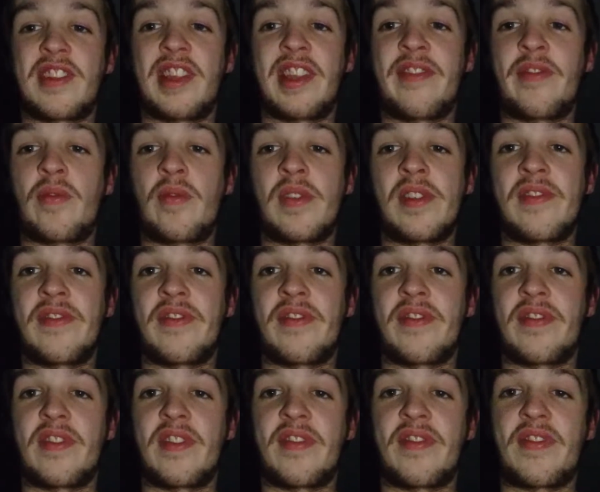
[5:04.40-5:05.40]
to live with
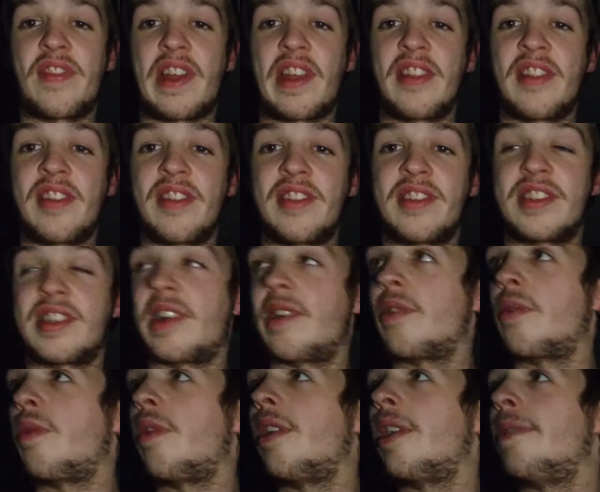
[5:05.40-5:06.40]
the fact that the sound
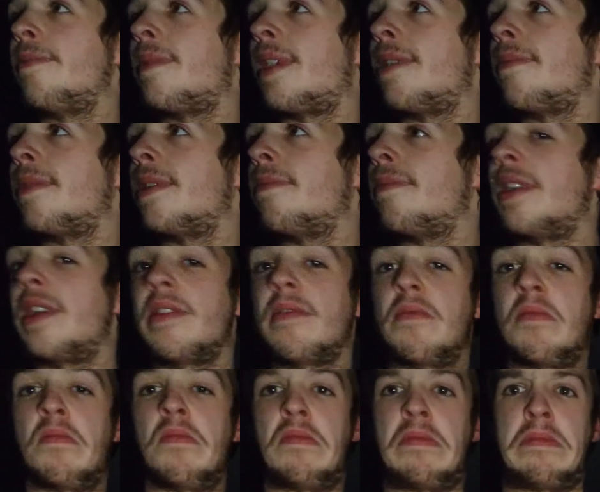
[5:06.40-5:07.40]
quality might be a bit.
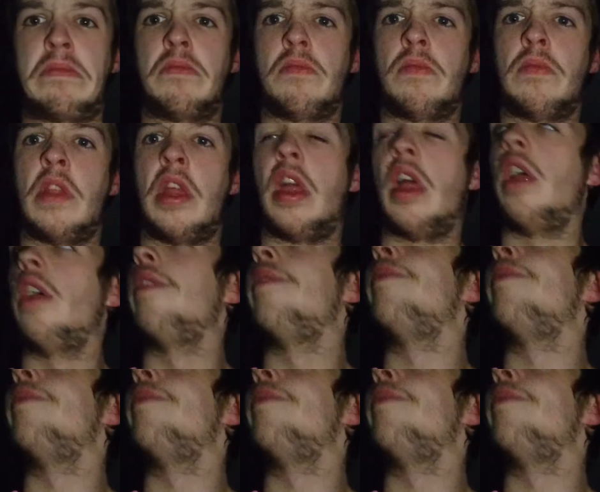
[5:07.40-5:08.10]
Uh,